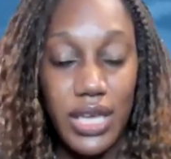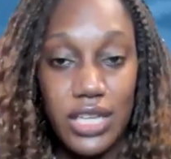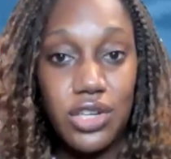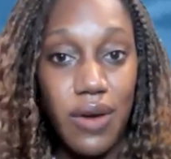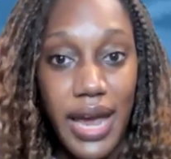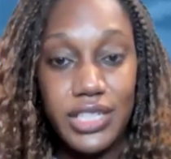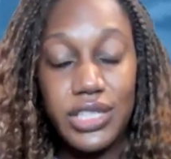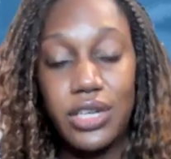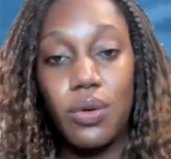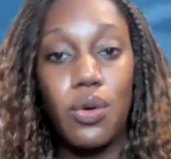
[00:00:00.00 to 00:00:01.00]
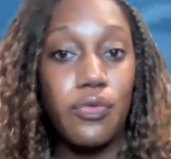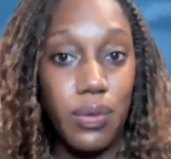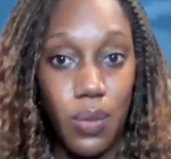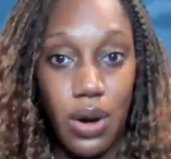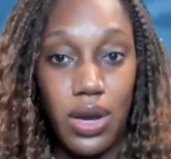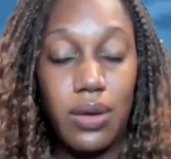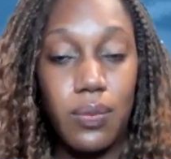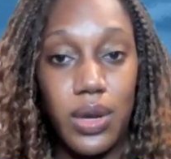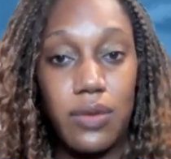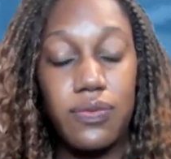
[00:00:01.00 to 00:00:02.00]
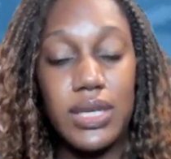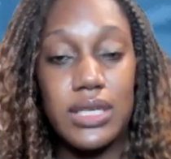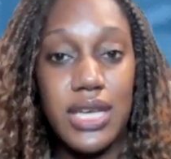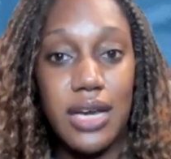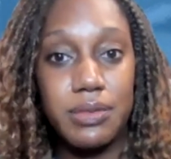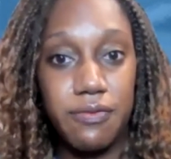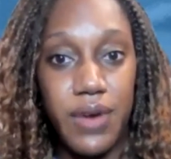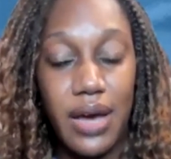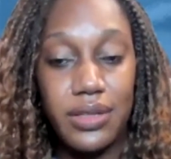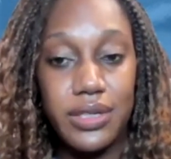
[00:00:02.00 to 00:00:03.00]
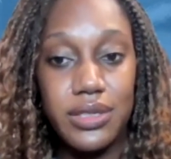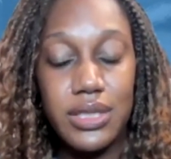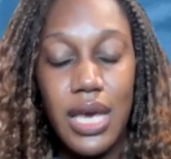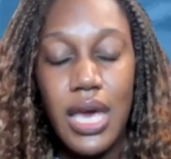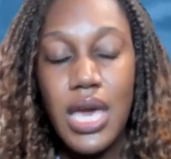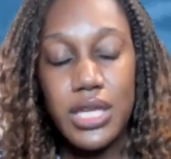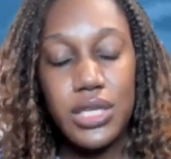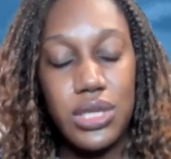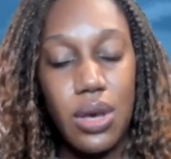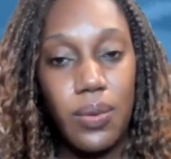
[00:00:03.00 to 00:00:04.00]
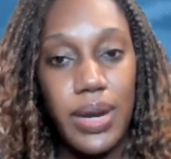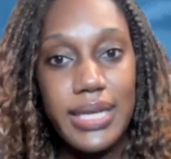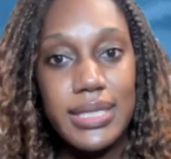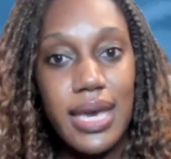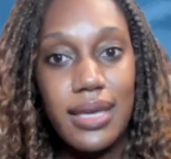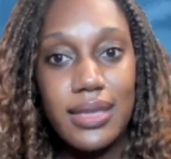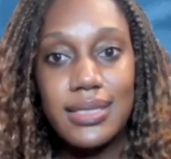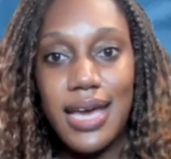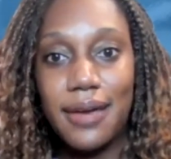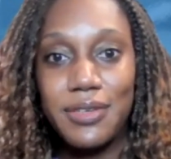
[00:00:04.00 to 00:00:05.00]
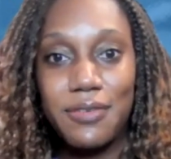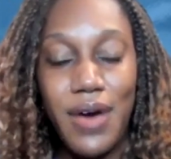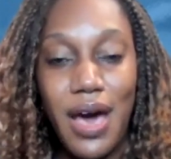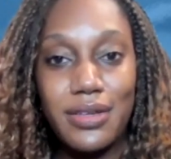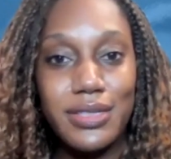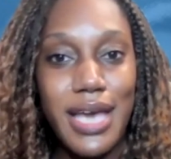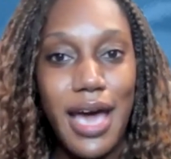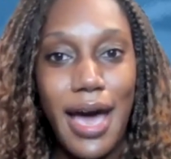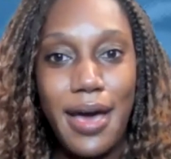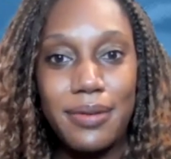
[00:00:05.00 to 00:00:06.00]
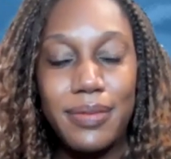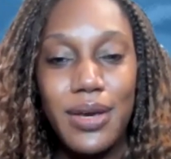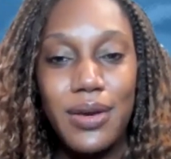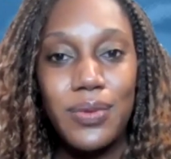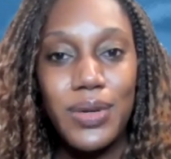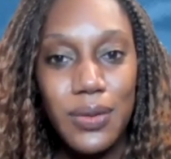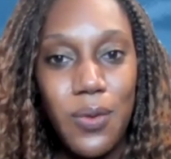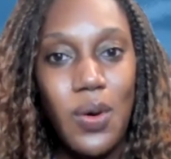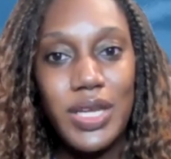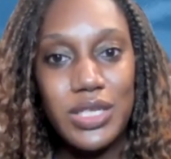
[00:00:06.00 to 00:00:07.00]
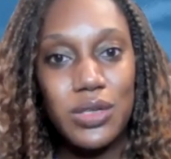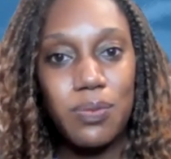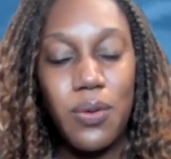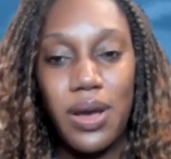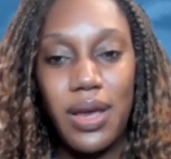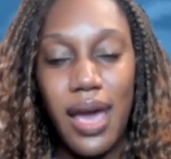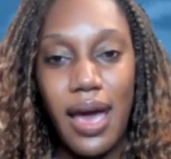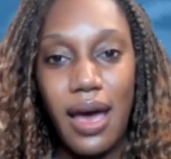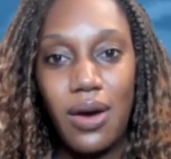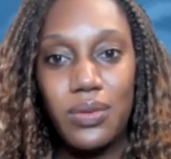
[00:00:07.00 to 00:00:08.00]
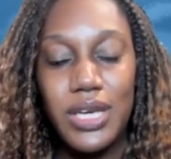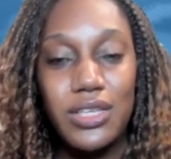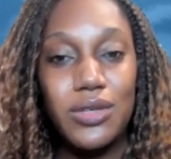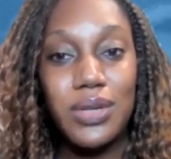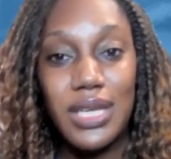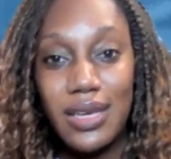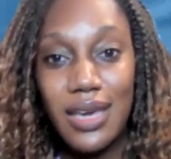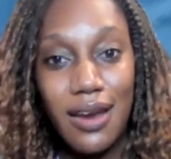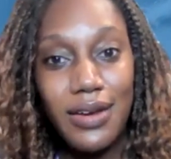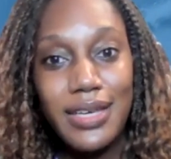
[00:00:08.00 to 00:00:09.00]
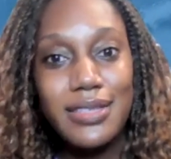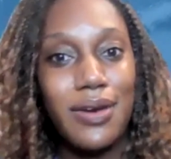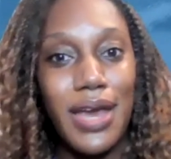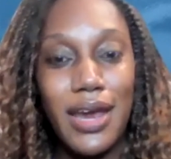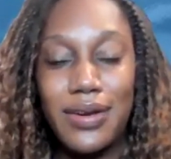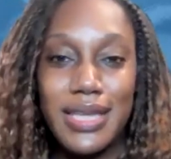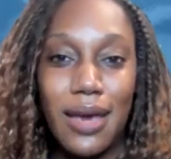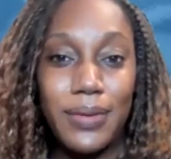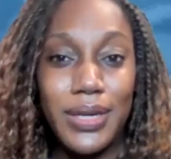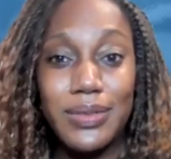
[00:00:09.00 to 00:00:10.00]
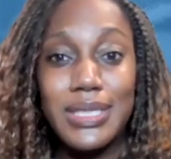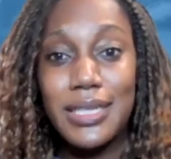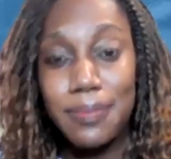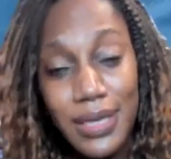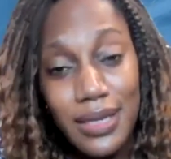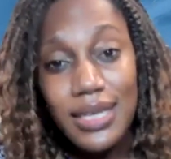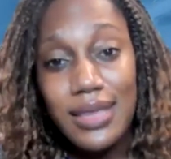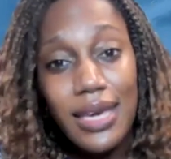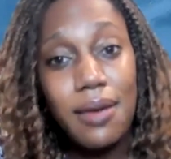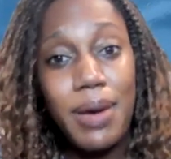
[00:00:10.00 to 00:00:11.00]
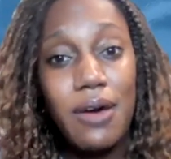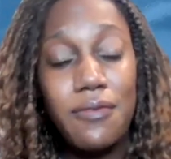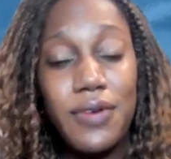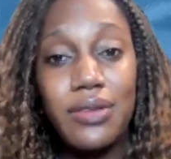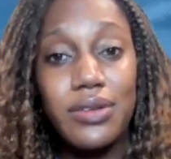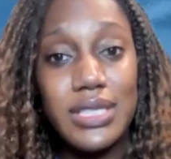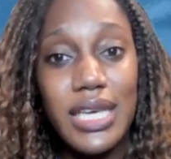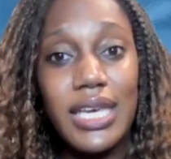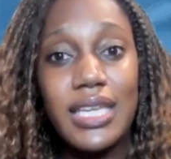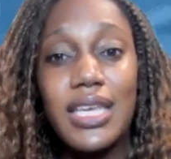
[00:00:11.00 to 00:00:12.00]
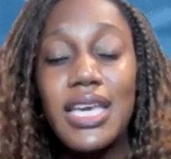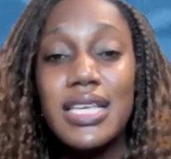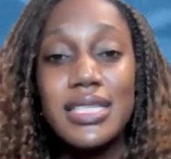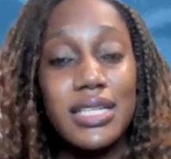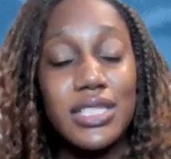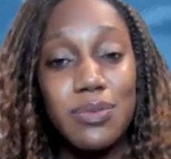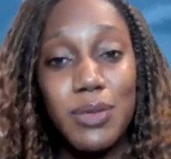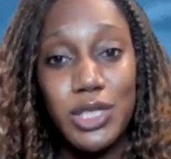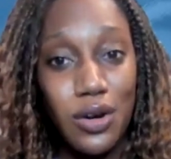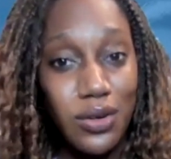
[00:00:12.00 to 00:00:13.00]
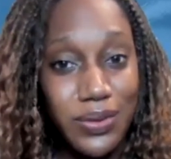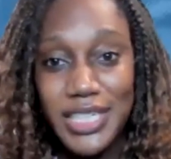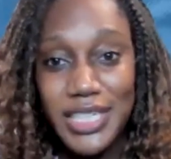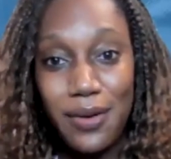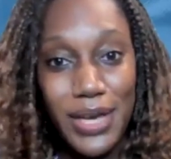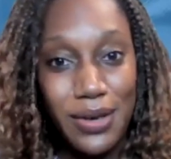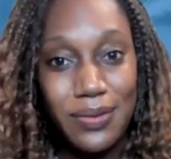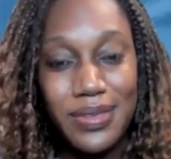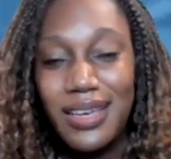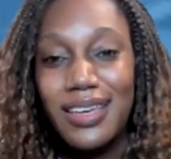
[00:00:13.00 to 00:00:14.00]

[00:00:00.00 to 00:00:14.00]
interaction or from working with these types of fathers. And so when I say these types of fathers, I really wanted to point out unique areas or areas that we don't typically think about fathers in, such as maternal and child health.